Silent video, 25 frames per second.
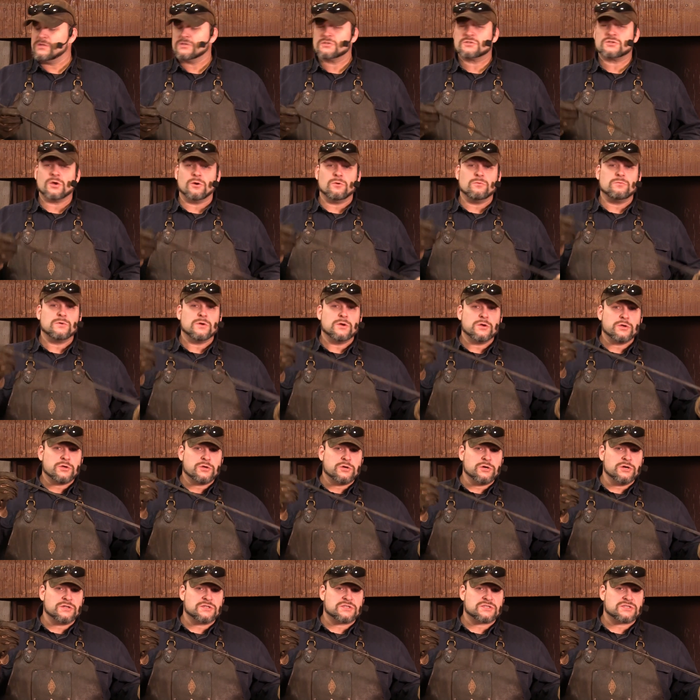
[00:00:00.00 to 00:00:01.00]
So
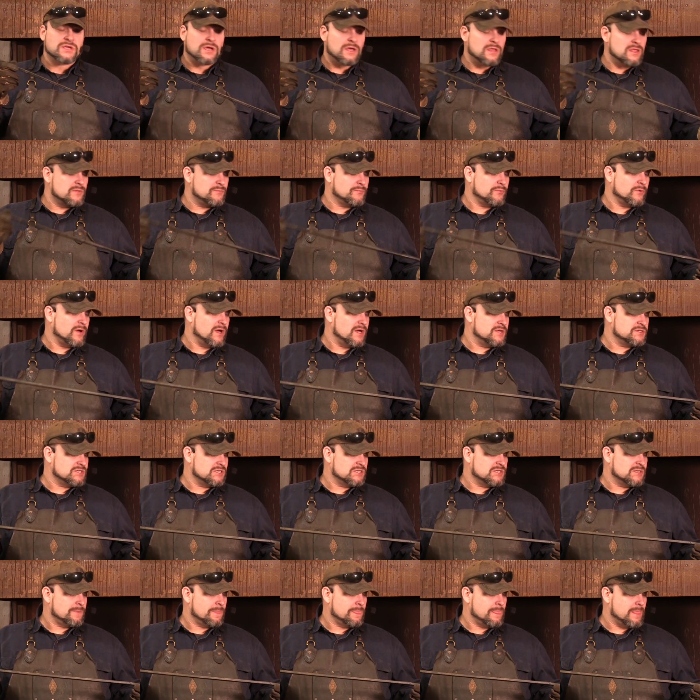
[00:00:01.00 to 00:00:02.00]
good solid
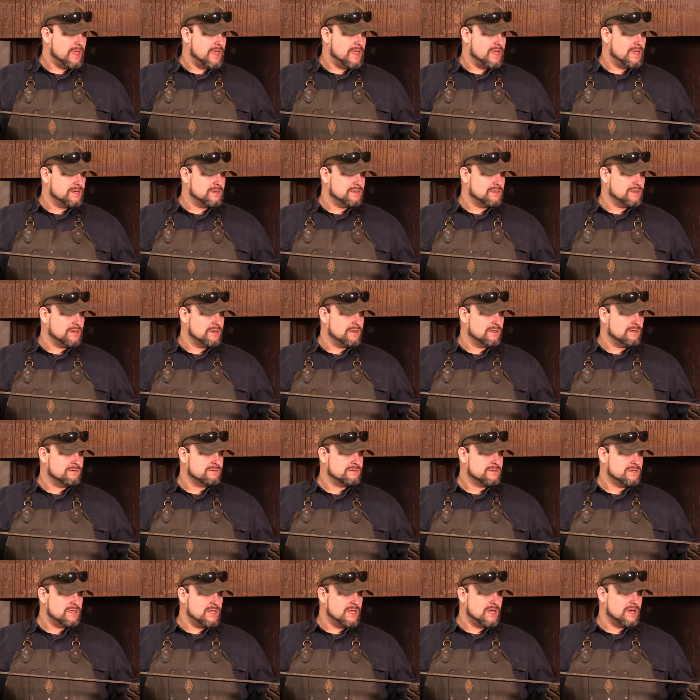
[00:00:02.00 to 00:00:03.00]
project and
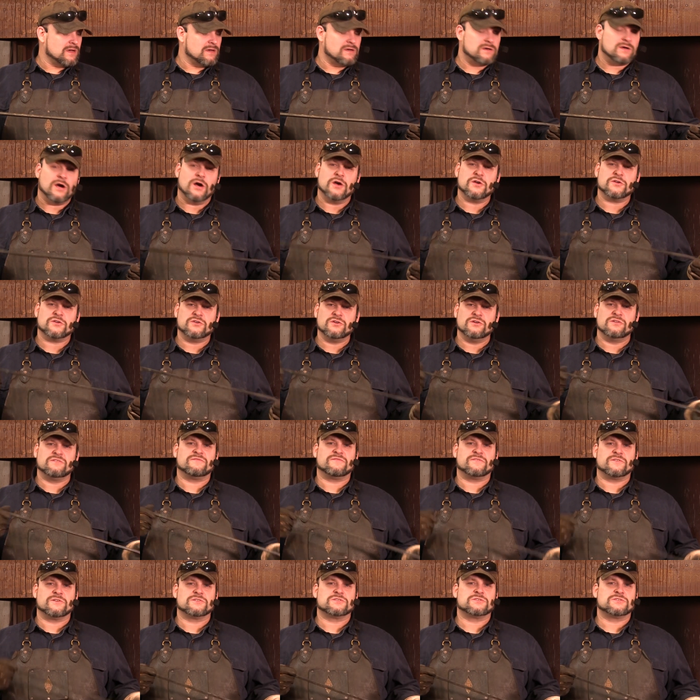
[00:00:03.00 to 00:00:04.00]
uh, yeah, a
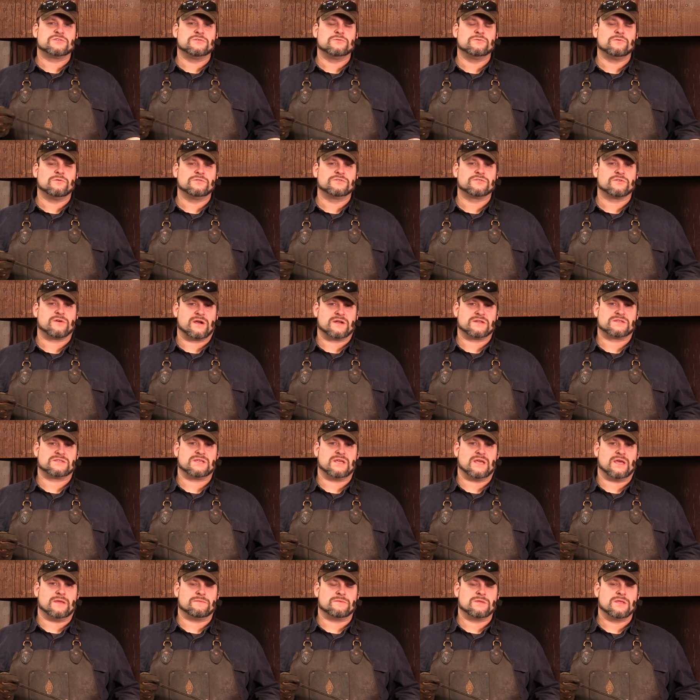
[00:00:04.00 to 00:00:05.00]
good first tool to our
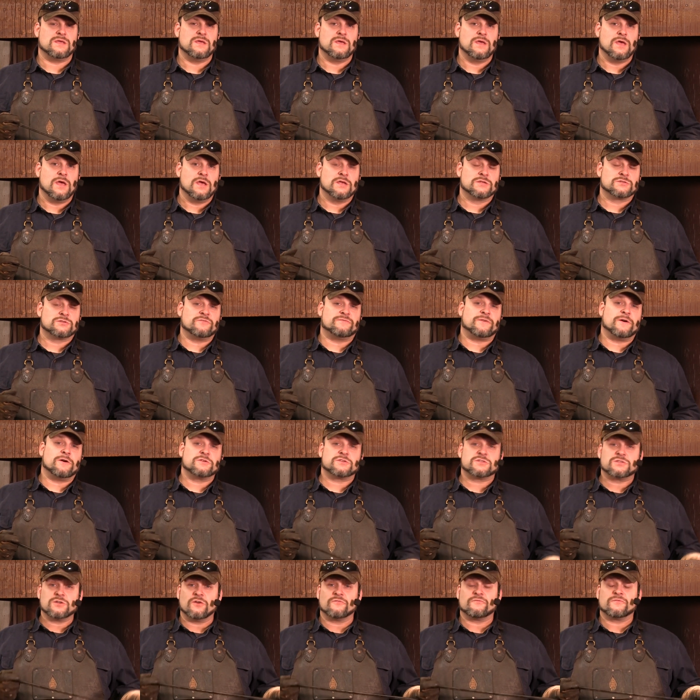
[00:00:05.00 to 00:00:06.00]
set. So,
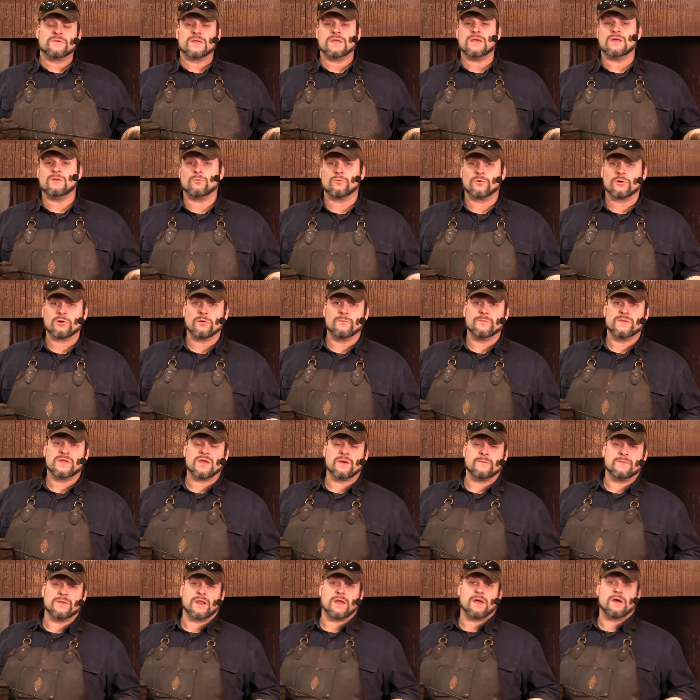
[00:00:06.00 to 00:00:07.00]
folks, don't forget, we're going to be
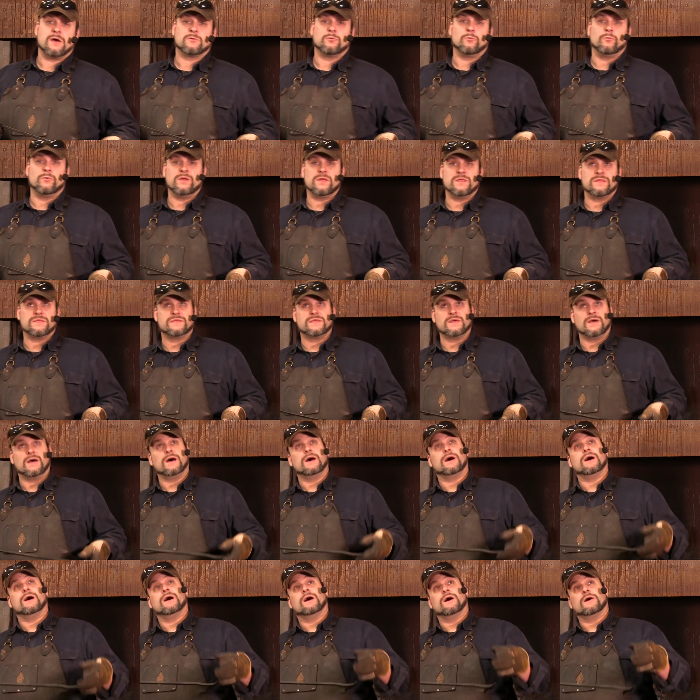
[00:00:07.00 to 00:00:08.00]
coming out with
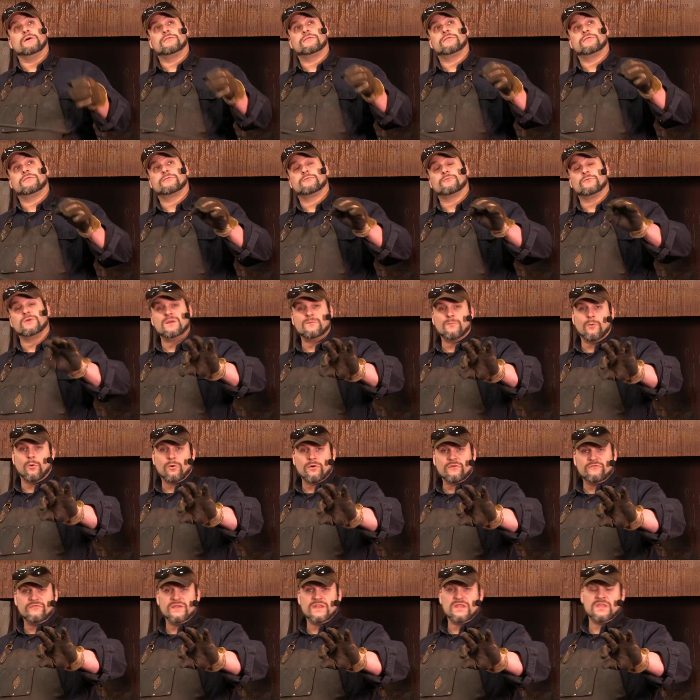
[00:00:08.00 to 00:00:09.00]
uh, three
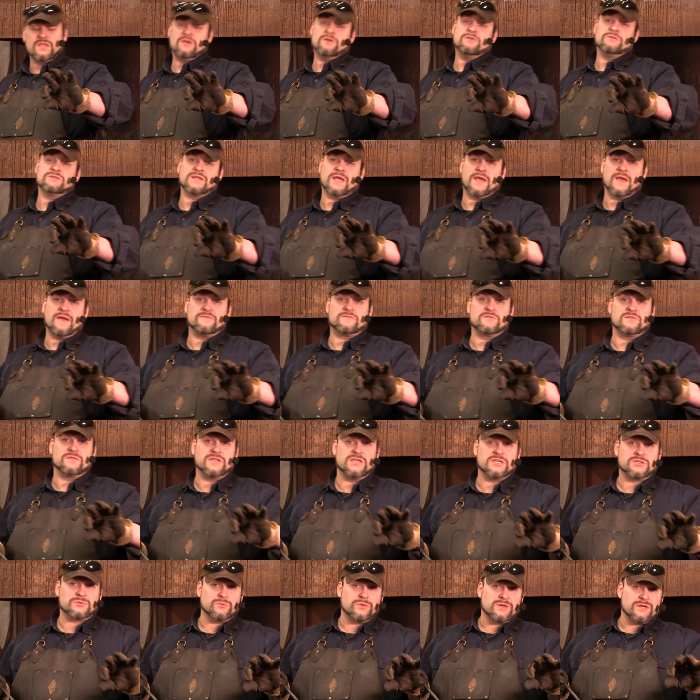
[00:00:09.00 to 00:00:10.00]
more videos after
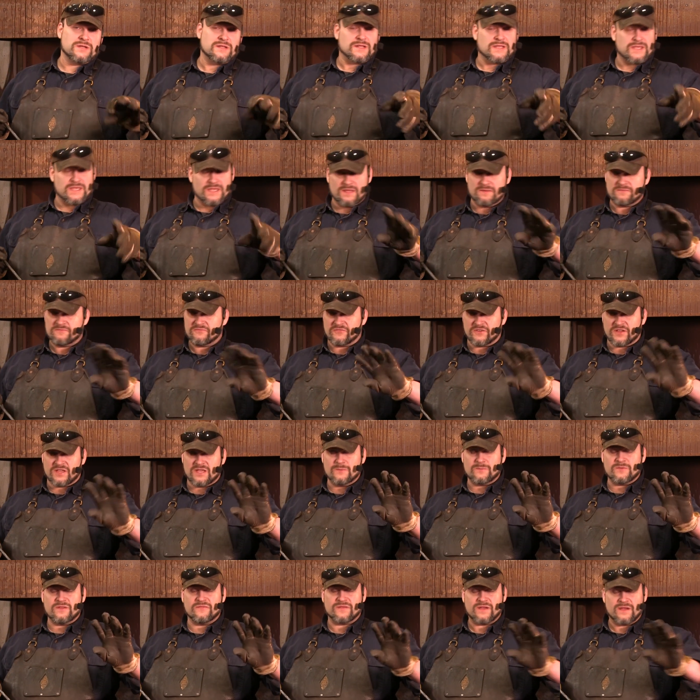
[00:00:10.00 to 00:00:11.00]
this one. Again,
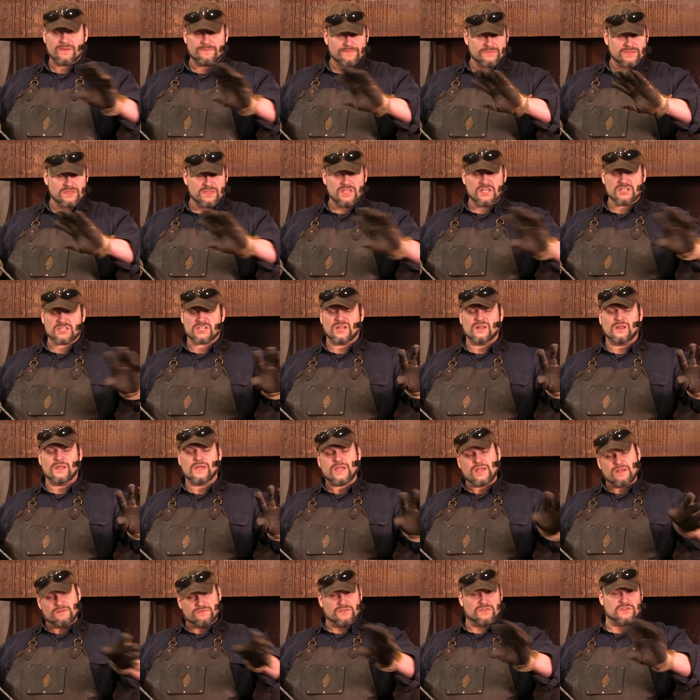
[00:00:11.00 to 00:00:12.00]
forgive me if I'm, it's
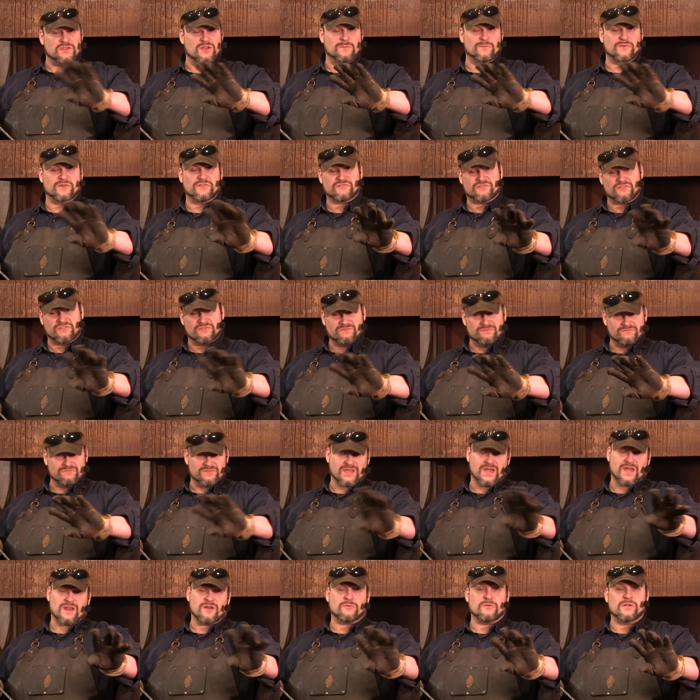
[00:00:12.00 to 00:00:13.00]
late. The numbers are
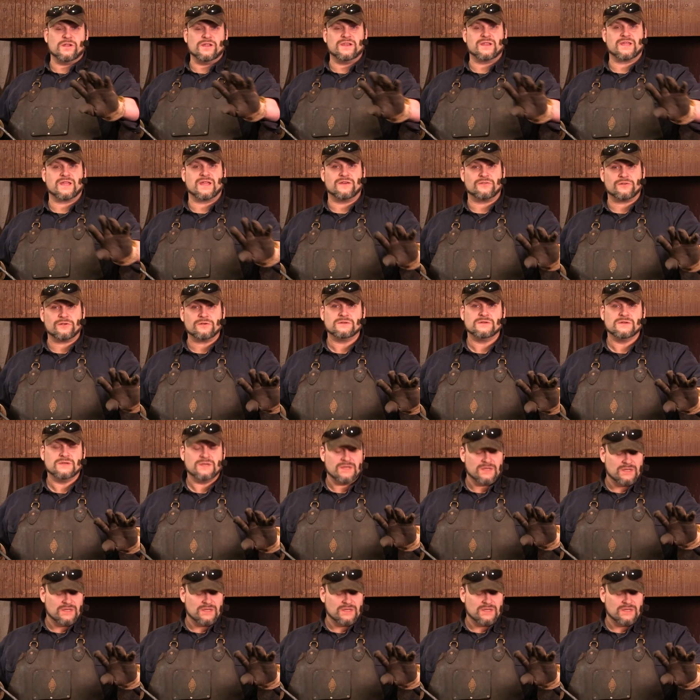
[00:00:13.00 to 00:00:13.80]
kind of running together.